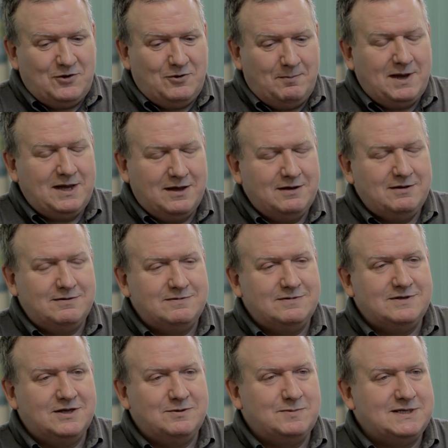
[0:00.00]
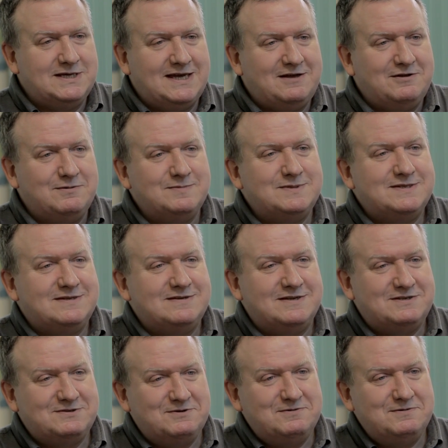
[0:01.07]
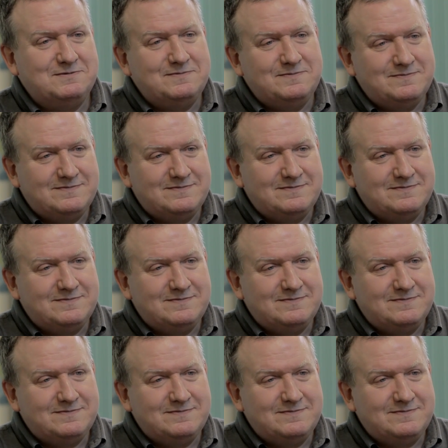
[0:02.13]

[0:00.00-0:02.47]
my own. Nobody helped at all.